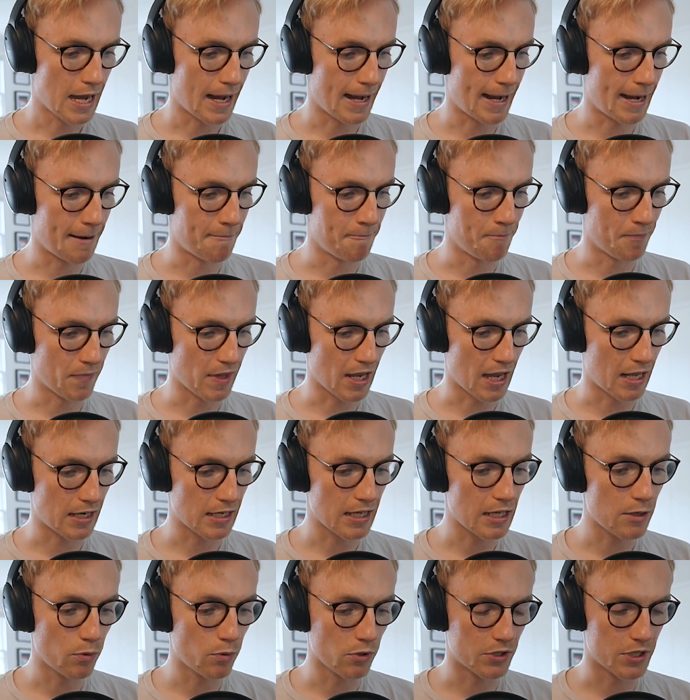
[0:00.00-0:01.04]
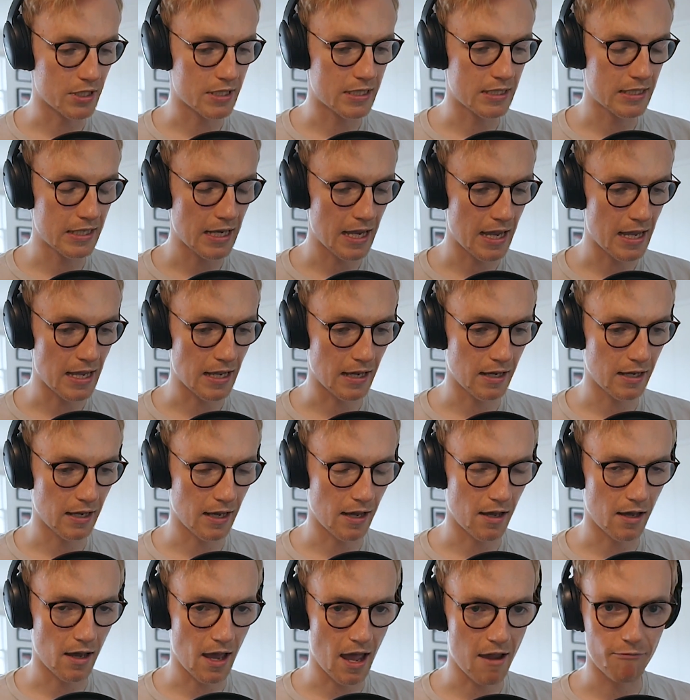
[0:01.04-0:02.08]
And he will just take
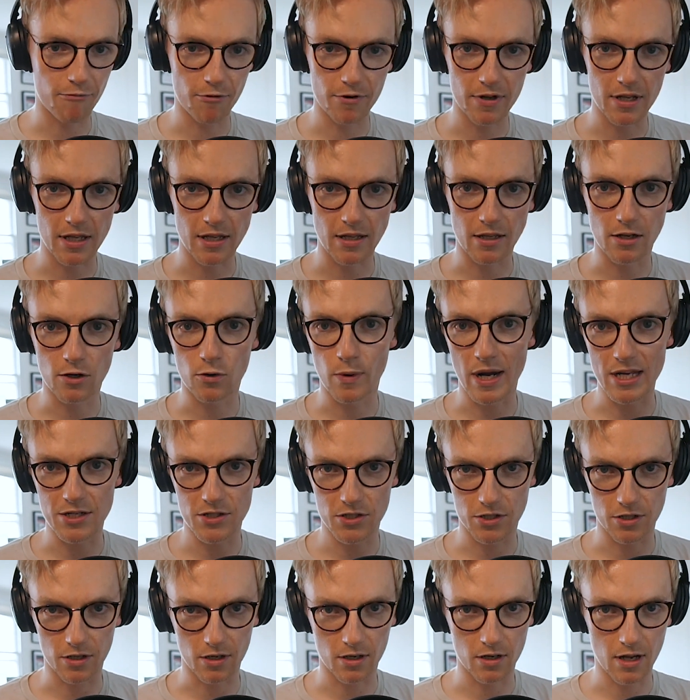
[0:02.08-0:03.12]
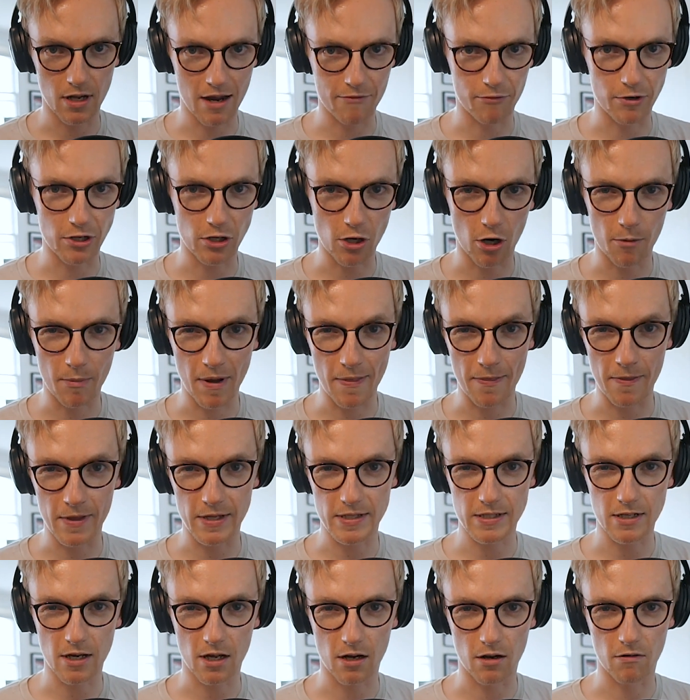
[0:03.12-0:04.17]
every question, every comment
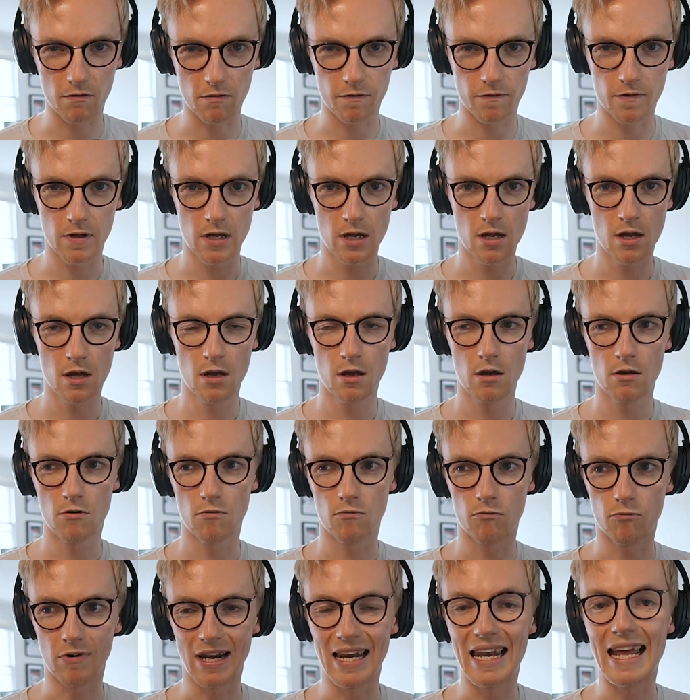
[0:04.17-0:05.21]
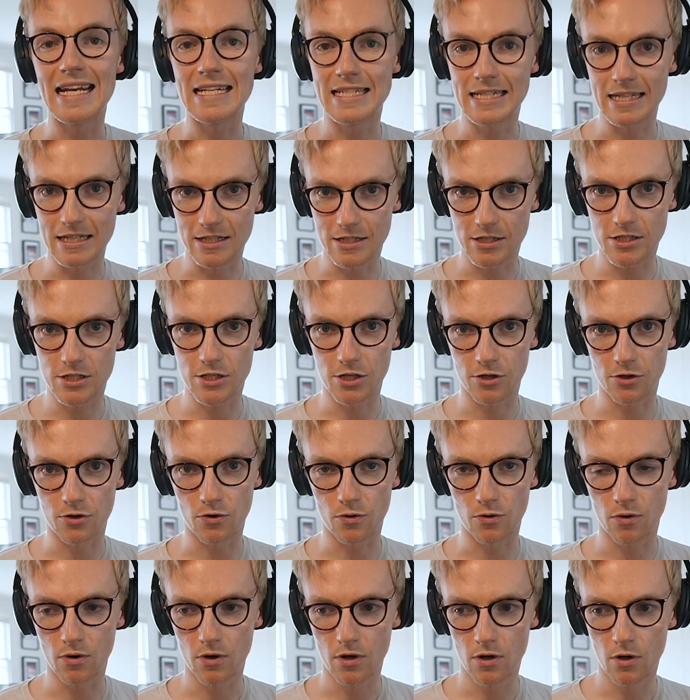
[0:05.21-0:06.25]
that's kind of related
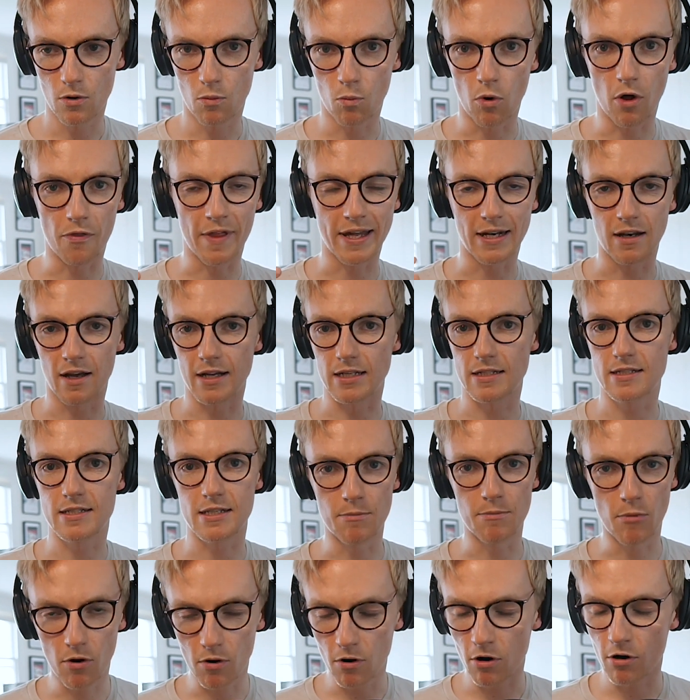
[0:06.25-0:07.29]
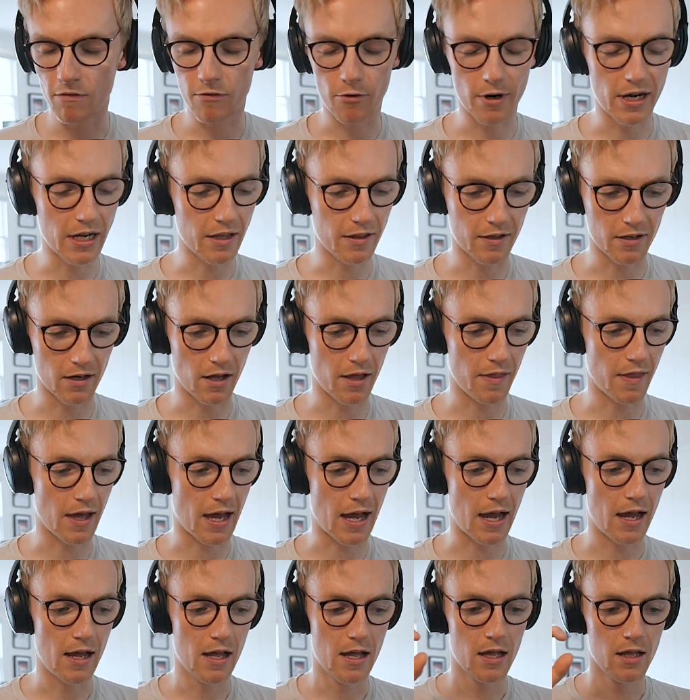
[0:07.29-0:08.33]
to what they'd like to see more of or anything like
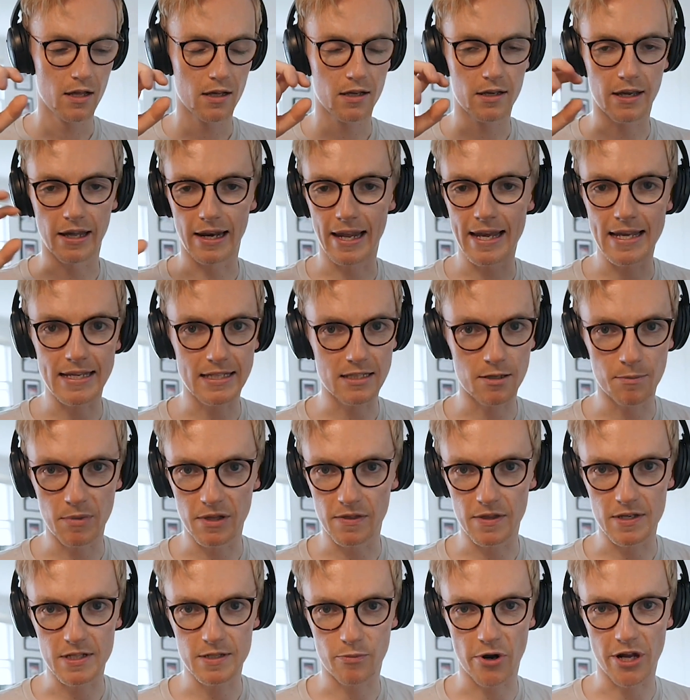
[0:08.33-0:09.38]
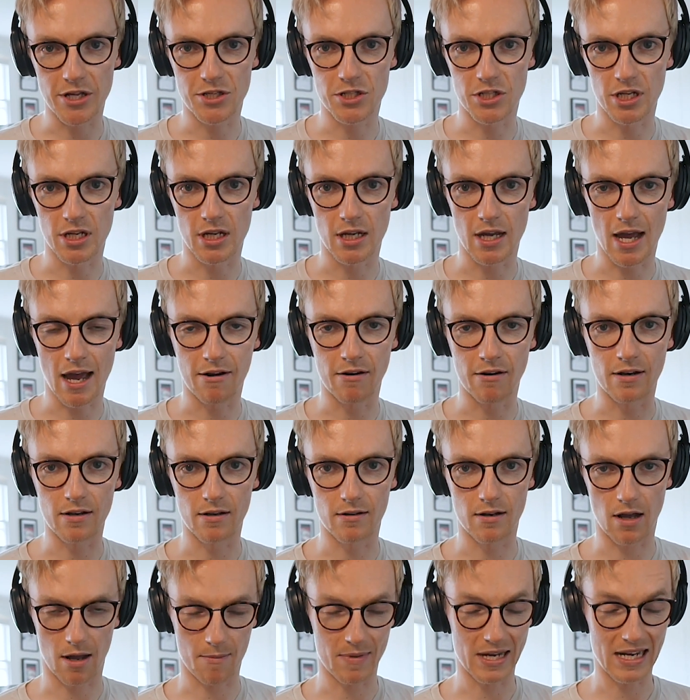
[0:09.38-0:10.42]
that, collates them in this spreadsheet, and
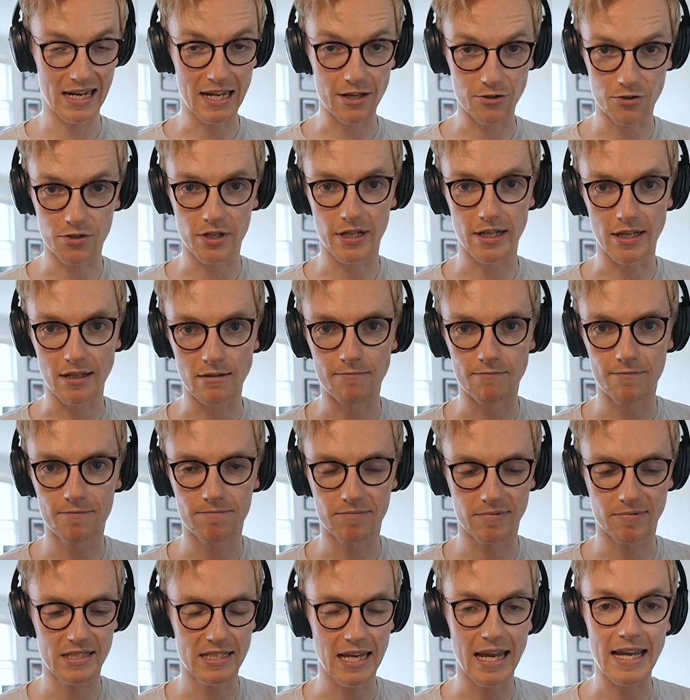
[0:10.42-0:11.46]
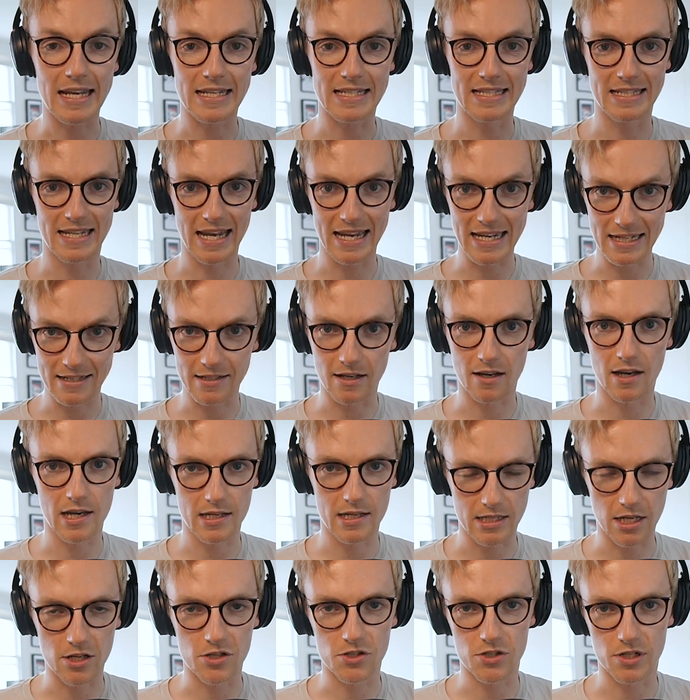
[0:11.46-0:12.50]
I mean, literally takes data
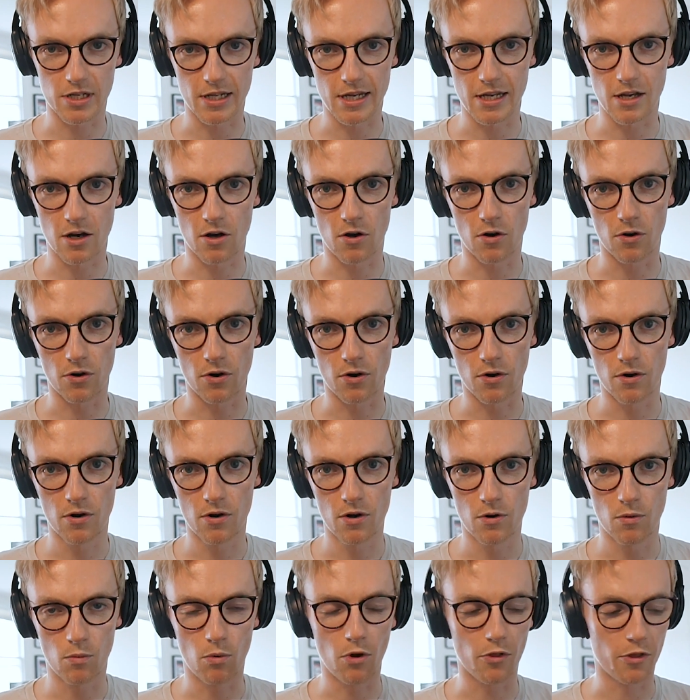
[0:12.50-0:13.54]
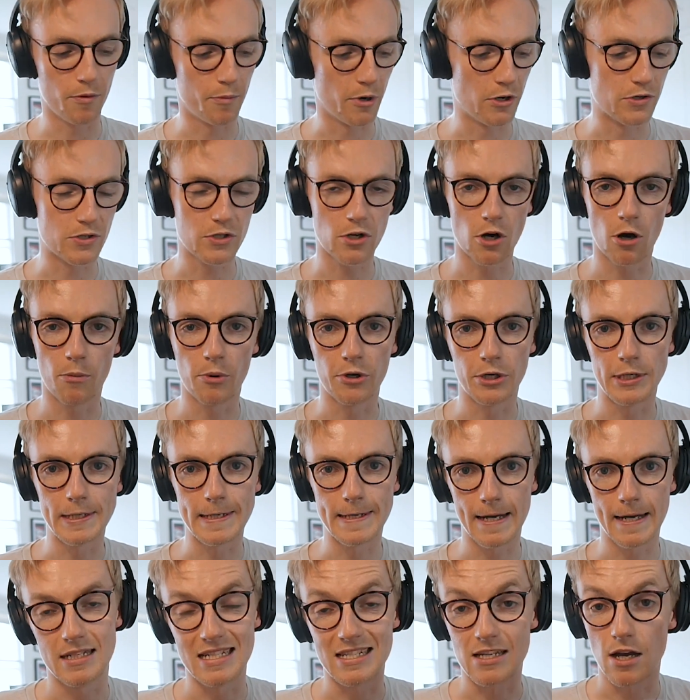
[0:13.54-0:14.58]
essentially on what the most
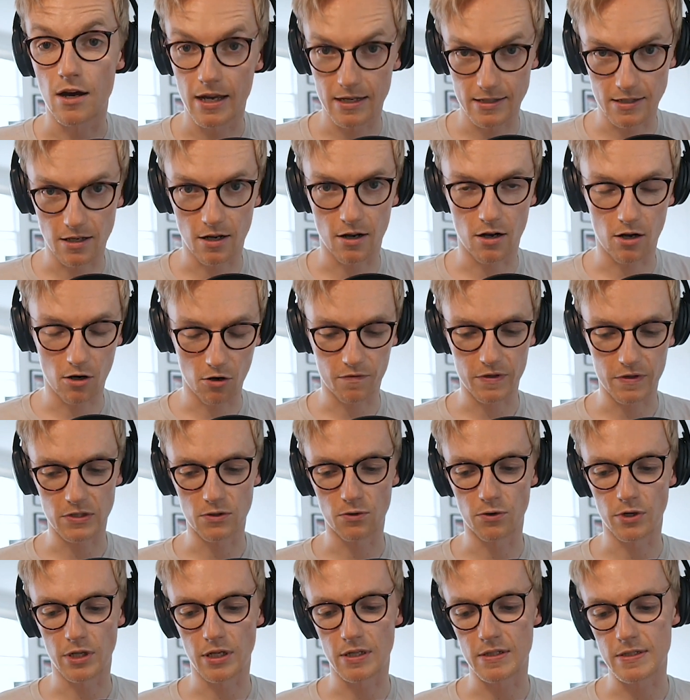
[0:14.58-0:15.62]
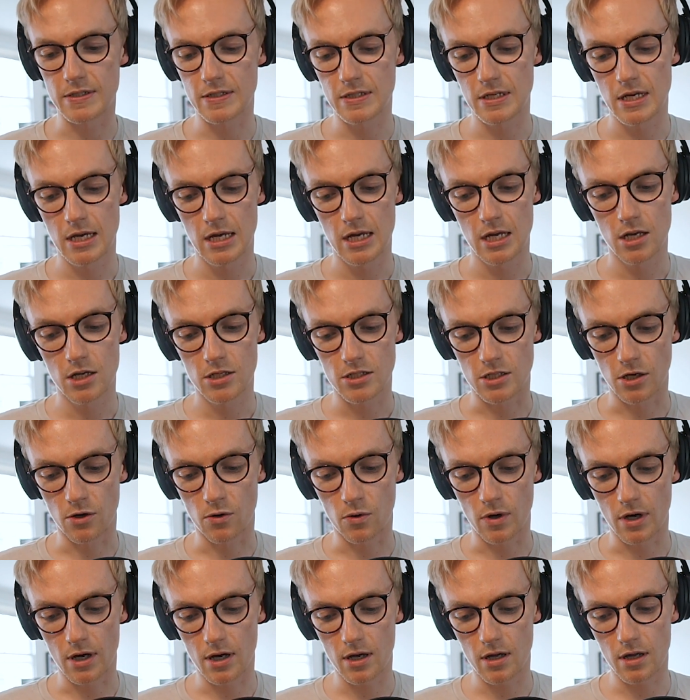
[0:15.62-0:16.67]
common desires are of his audience.
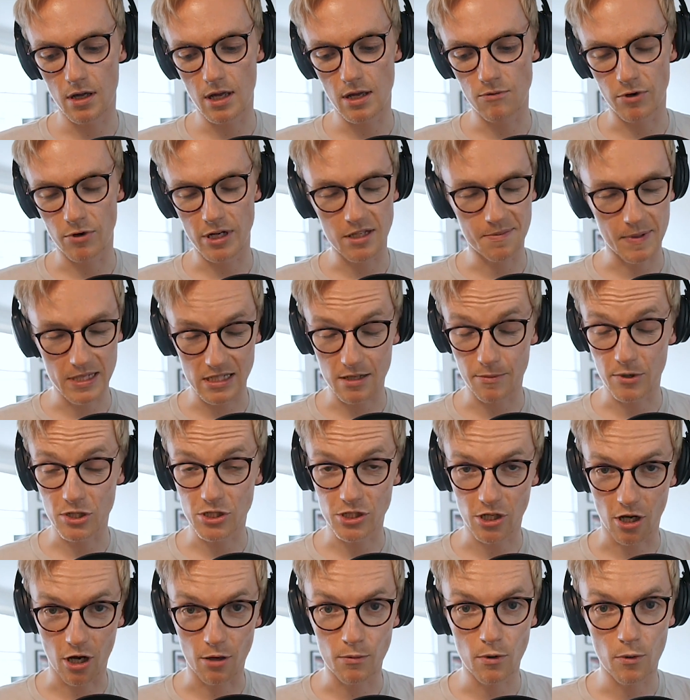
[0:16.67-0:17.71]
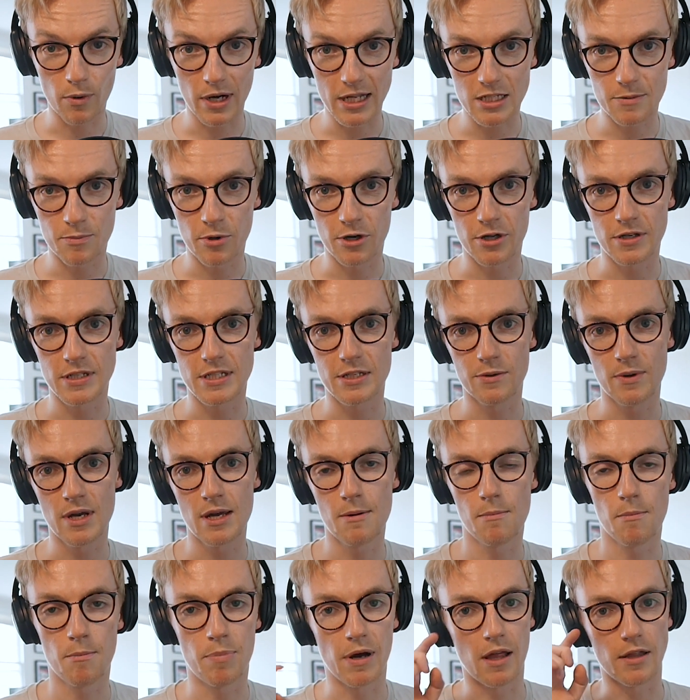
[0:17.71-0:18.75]
So it really depends how much time you're willing to put into
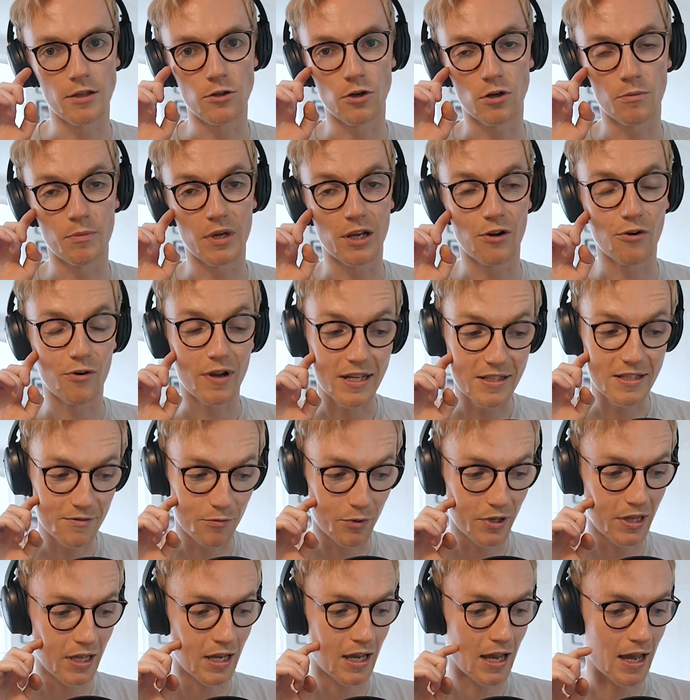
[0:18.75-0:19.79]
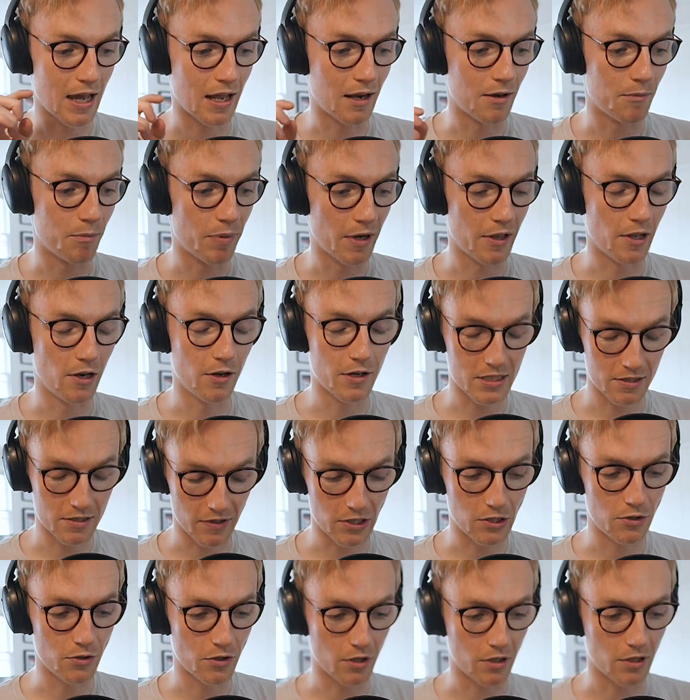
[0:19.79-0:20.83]
it, but you can be creative with it. And by the looks
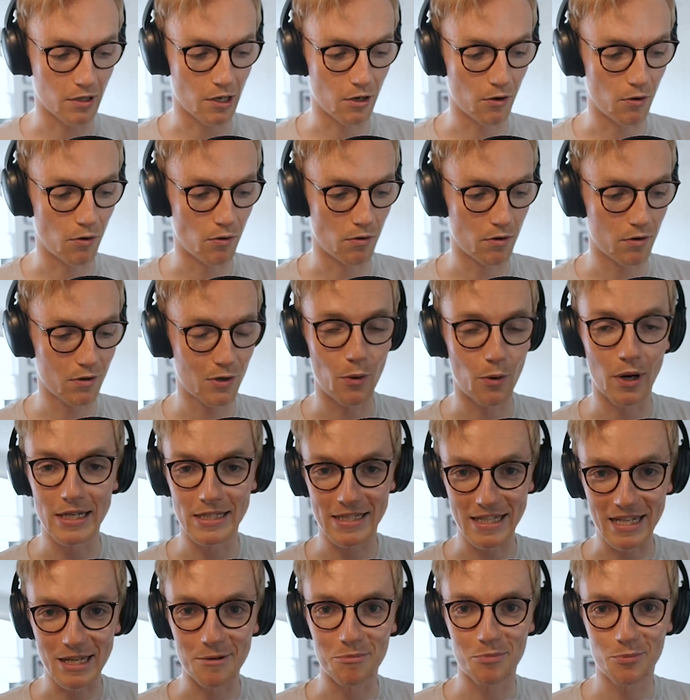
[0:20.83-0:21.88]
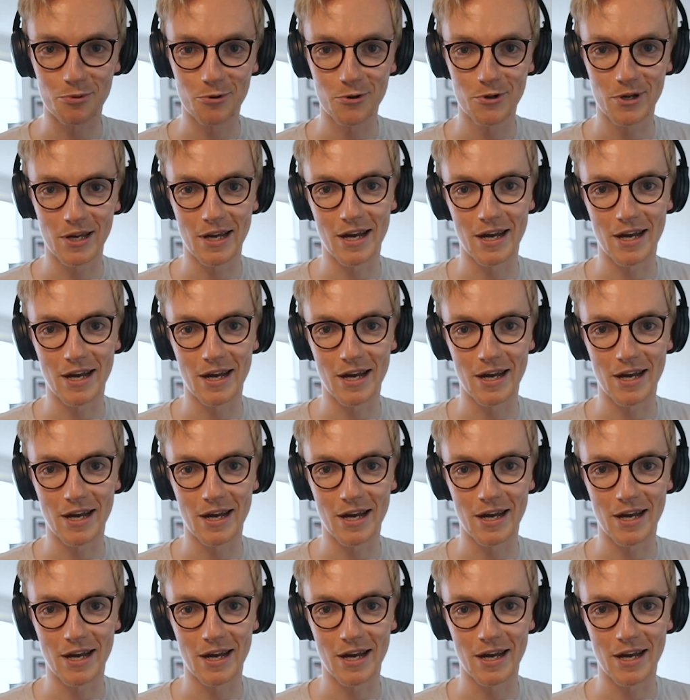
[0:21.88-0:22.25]
of it, you can go quite deep